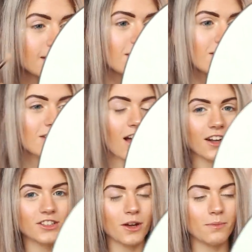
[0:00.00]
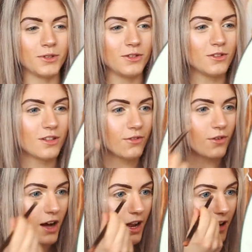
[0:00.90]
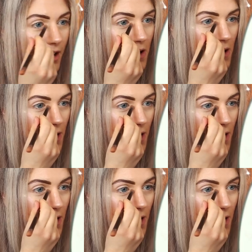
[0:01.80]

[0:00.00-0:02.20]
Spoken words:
is such a beautiful color.